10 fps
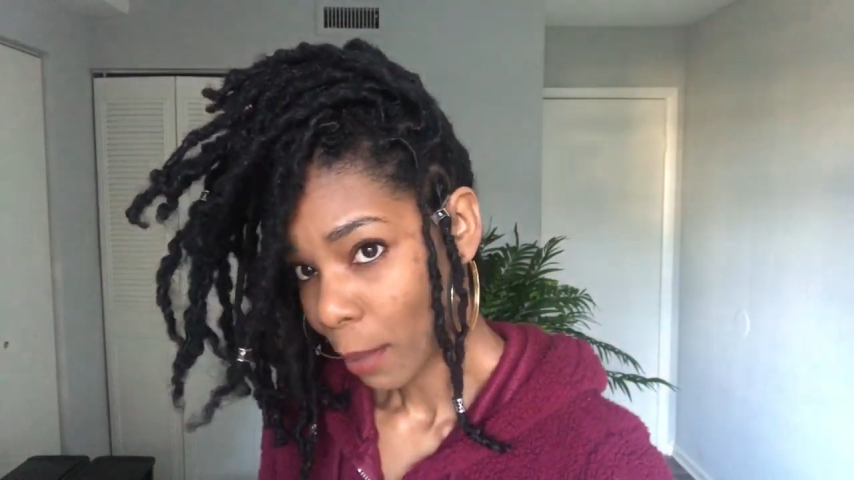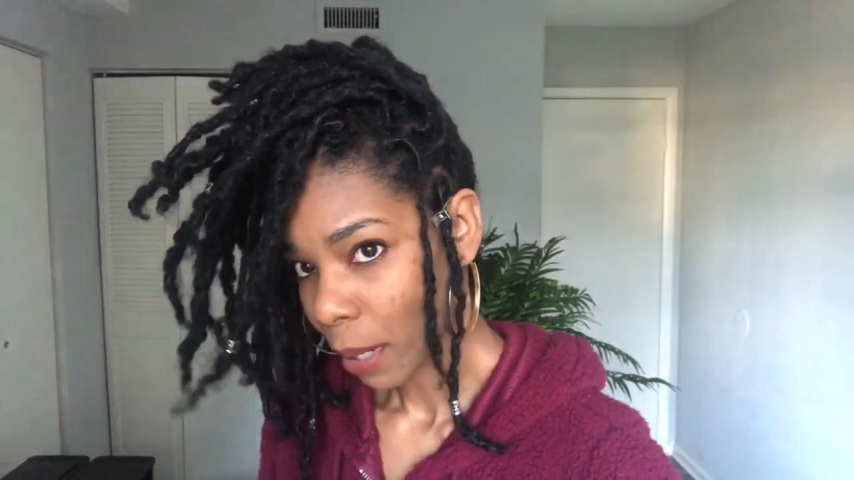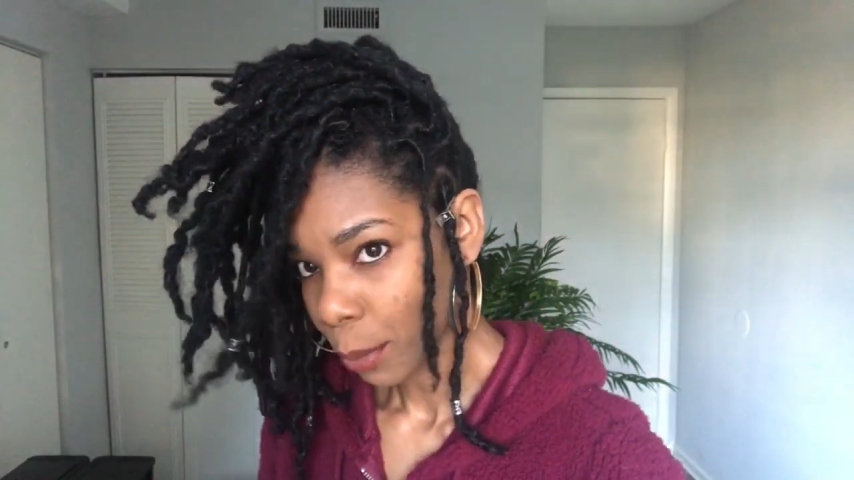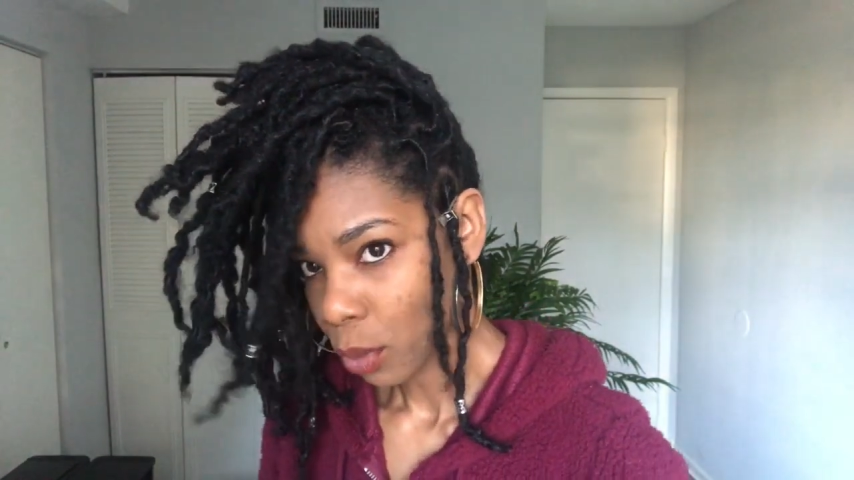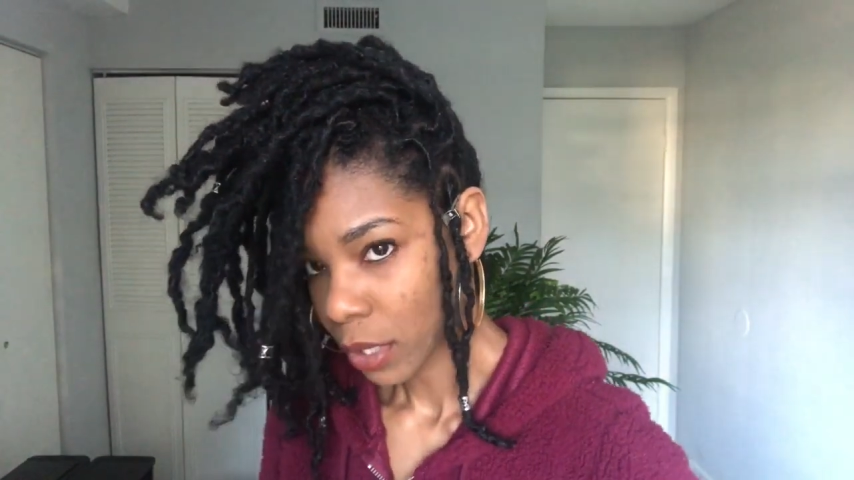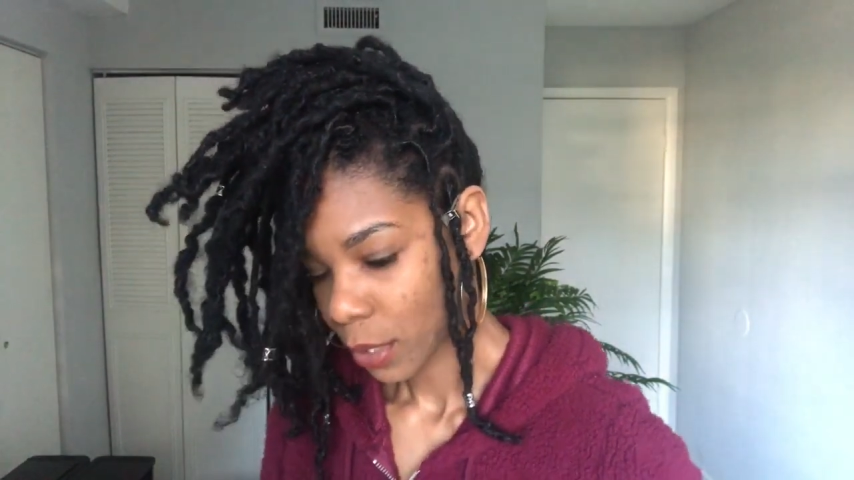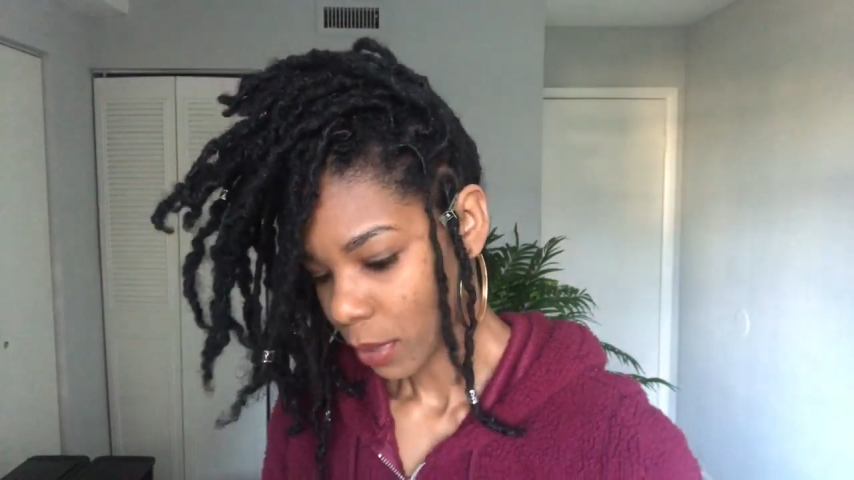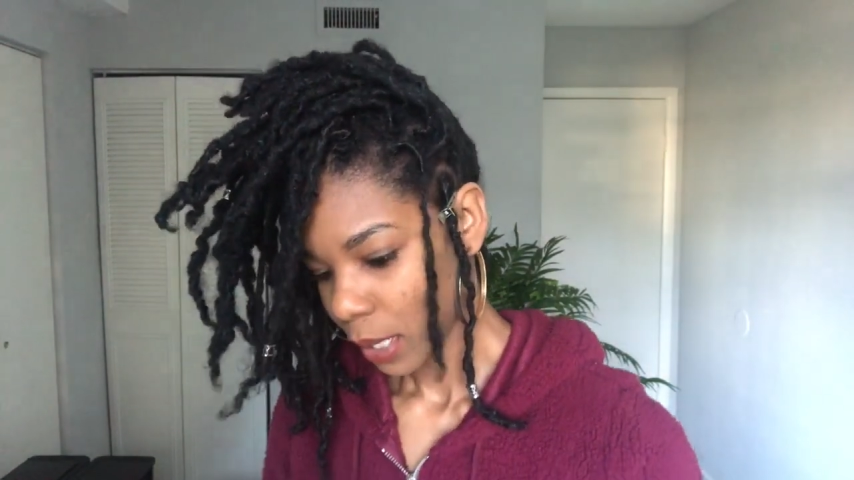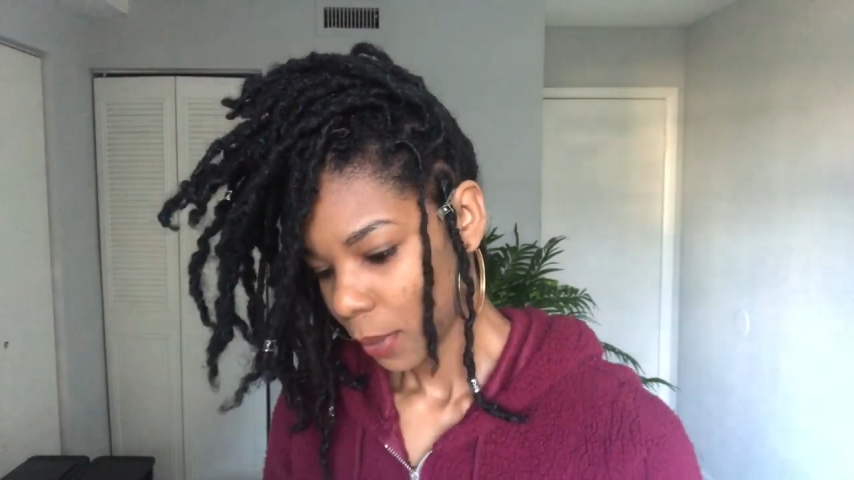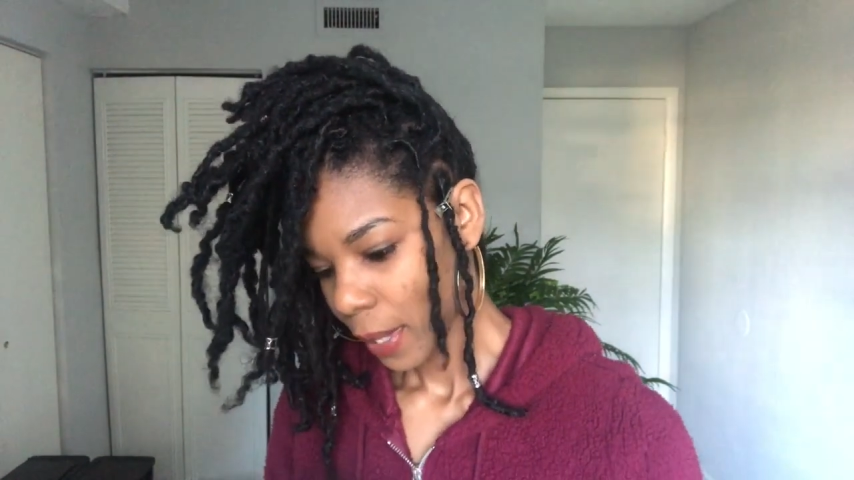but I'm going to
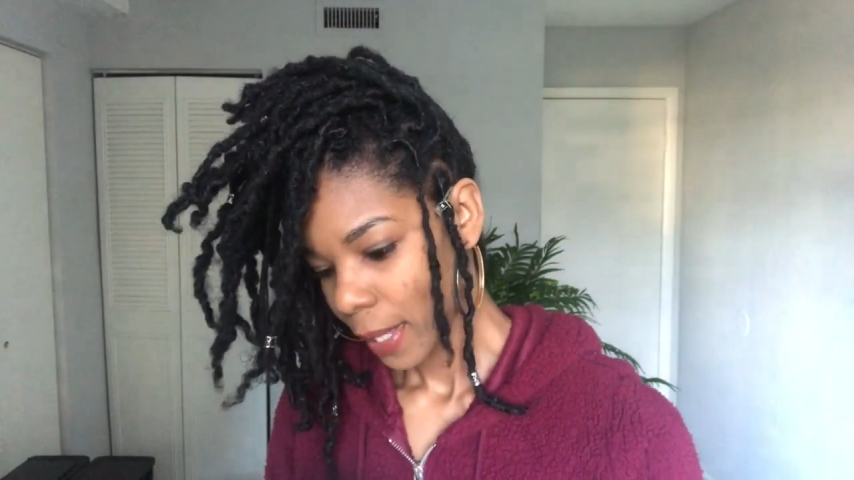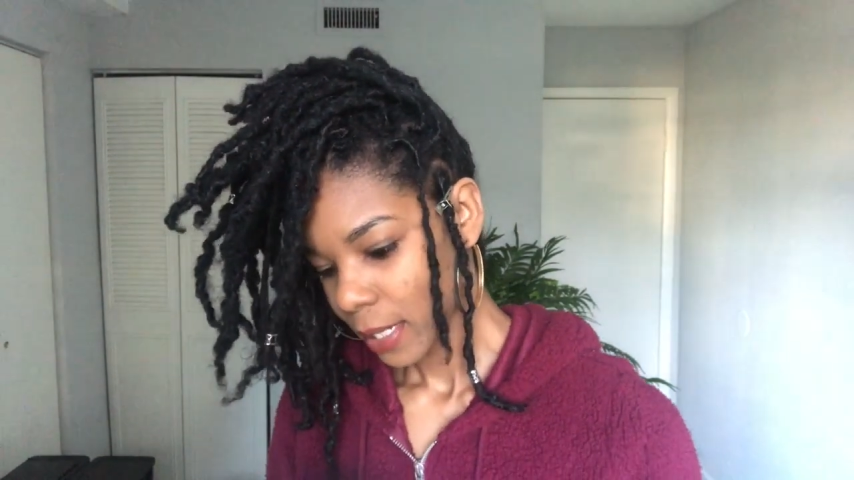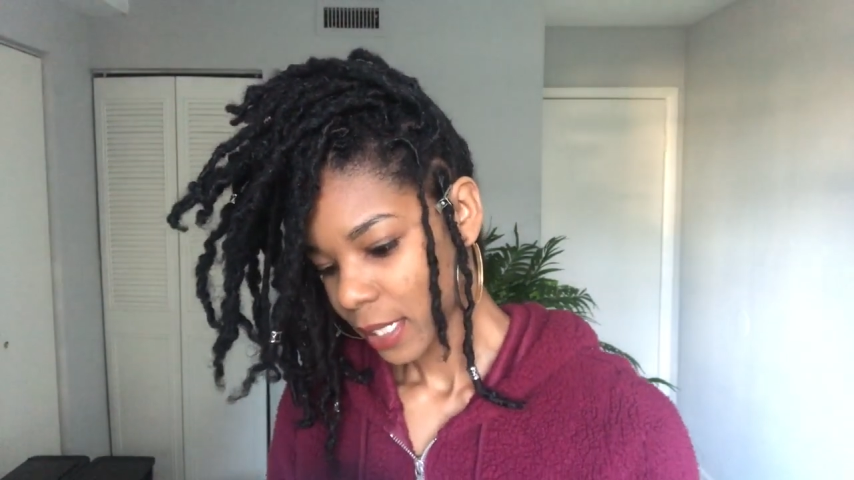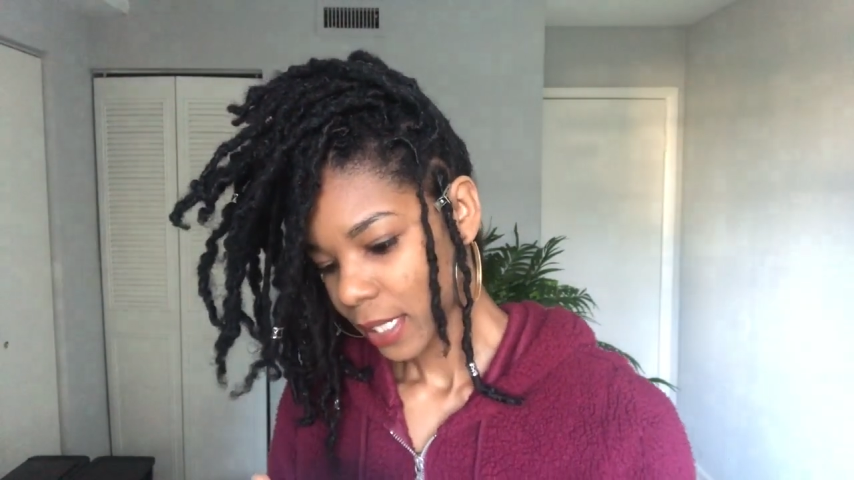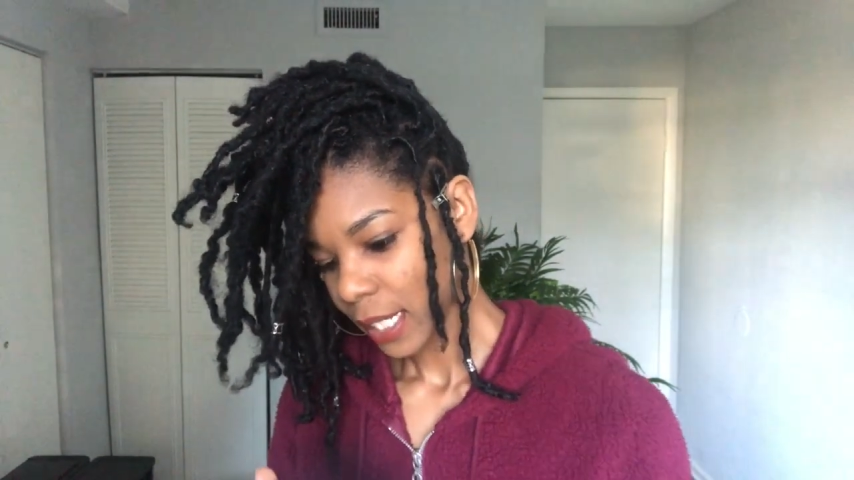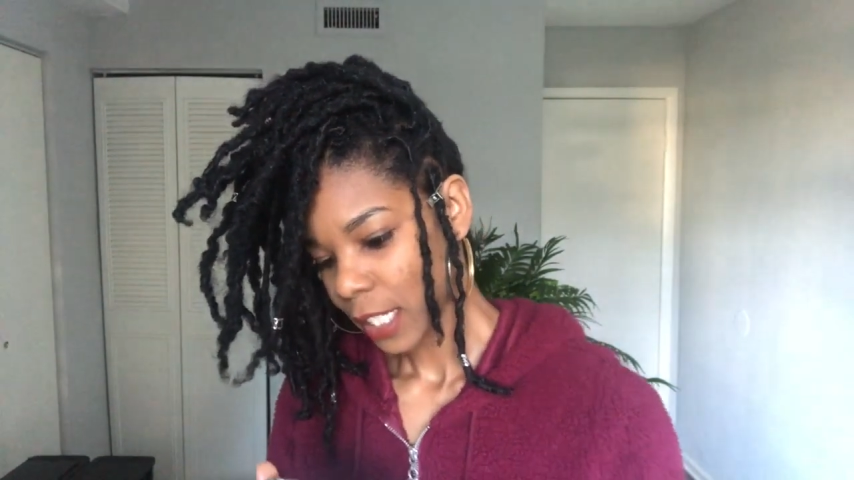anyway, just to get